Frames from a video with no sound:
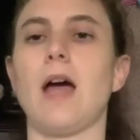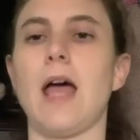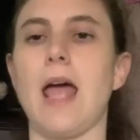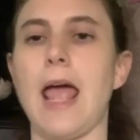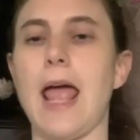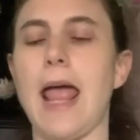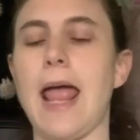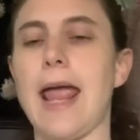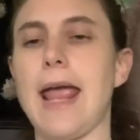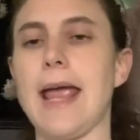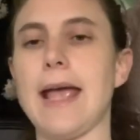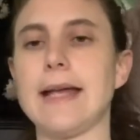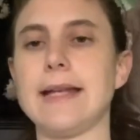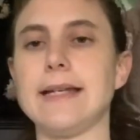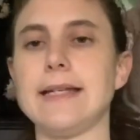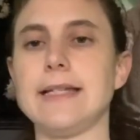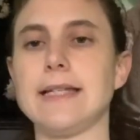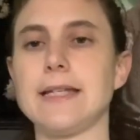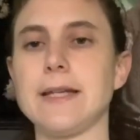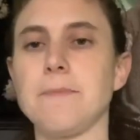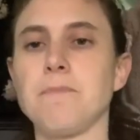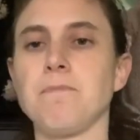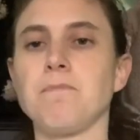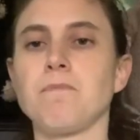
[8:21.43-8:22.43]

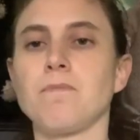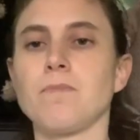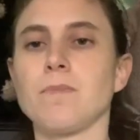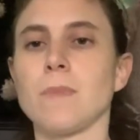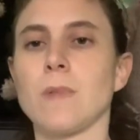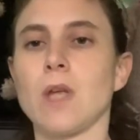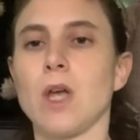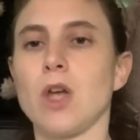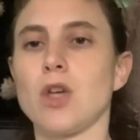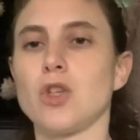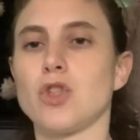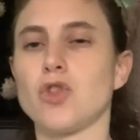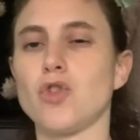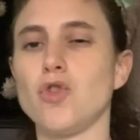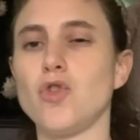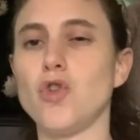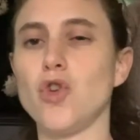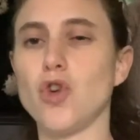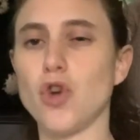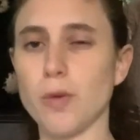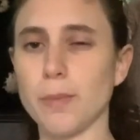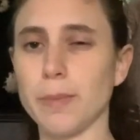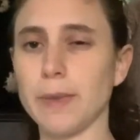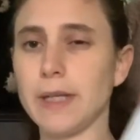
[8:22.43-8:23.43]
And so
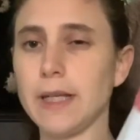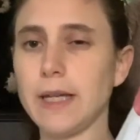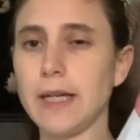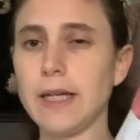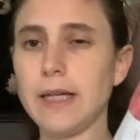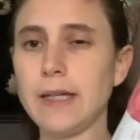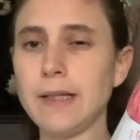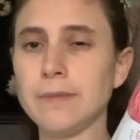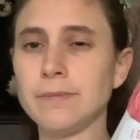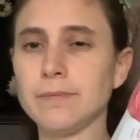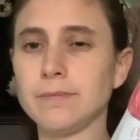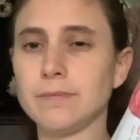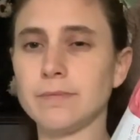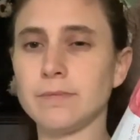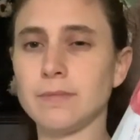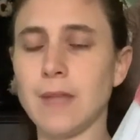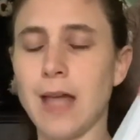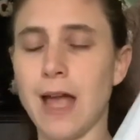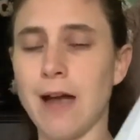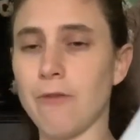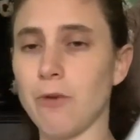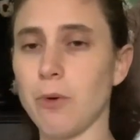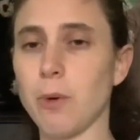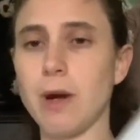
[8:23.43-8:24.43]
normally,
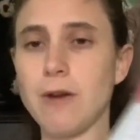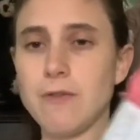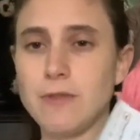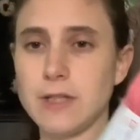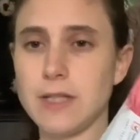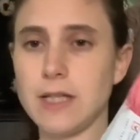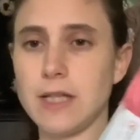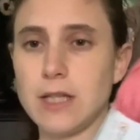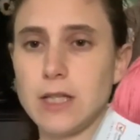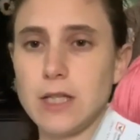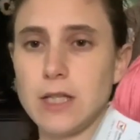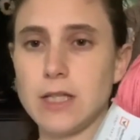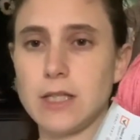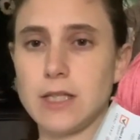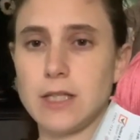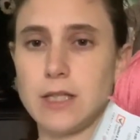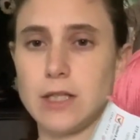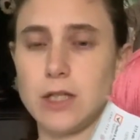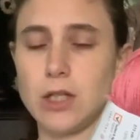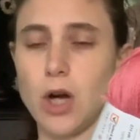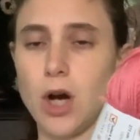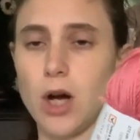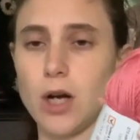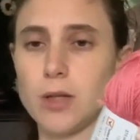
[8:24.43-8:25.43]
everywhere I've seen
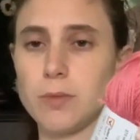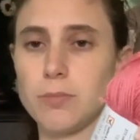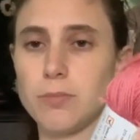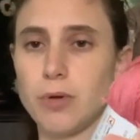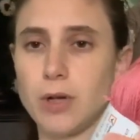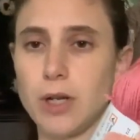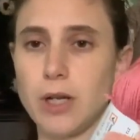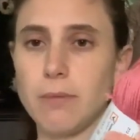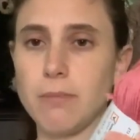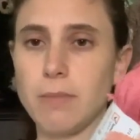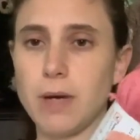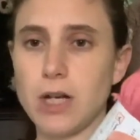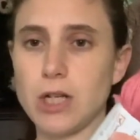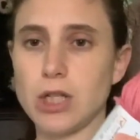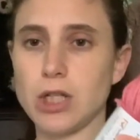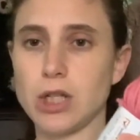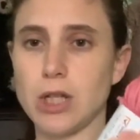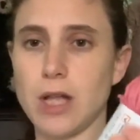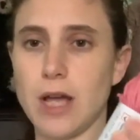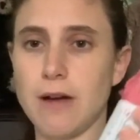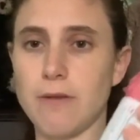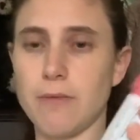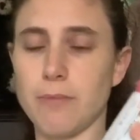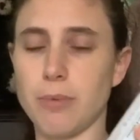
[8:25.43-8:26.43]
this yarn, pretty much
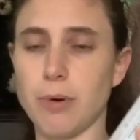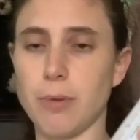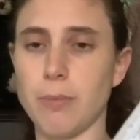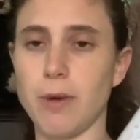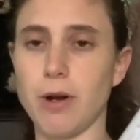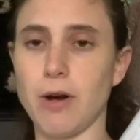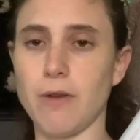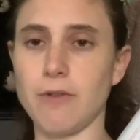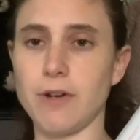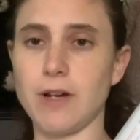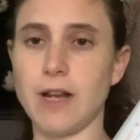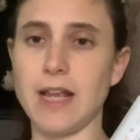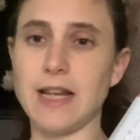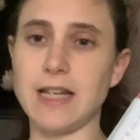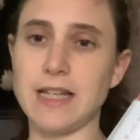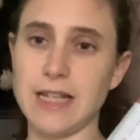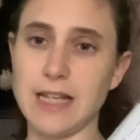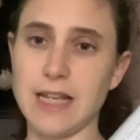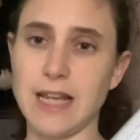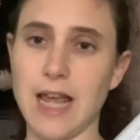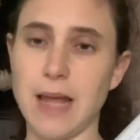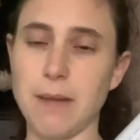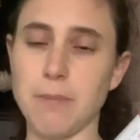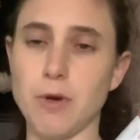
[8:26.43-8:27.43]
that Premier Everyday
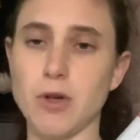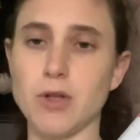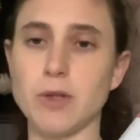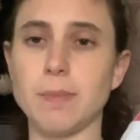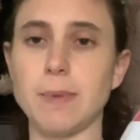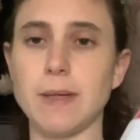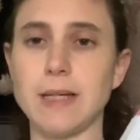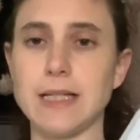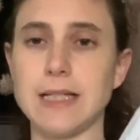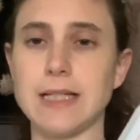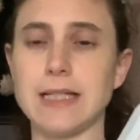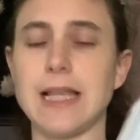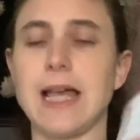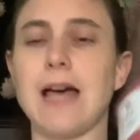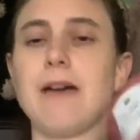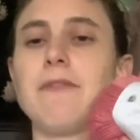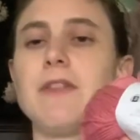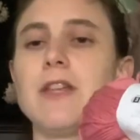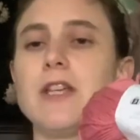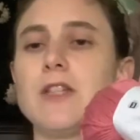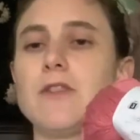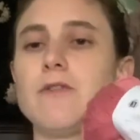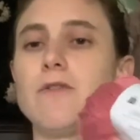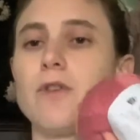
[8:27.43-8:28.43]
DK, most places have
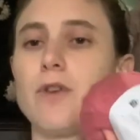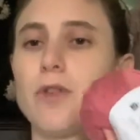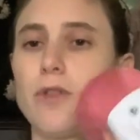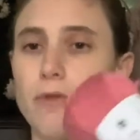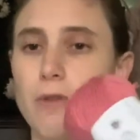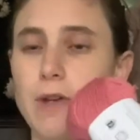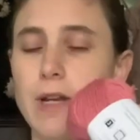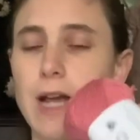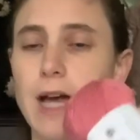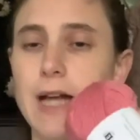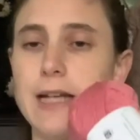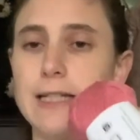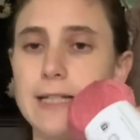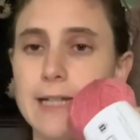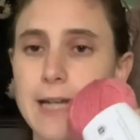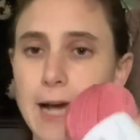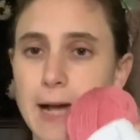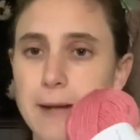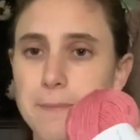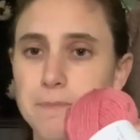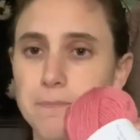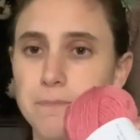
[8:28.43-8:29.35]
this for $3.99.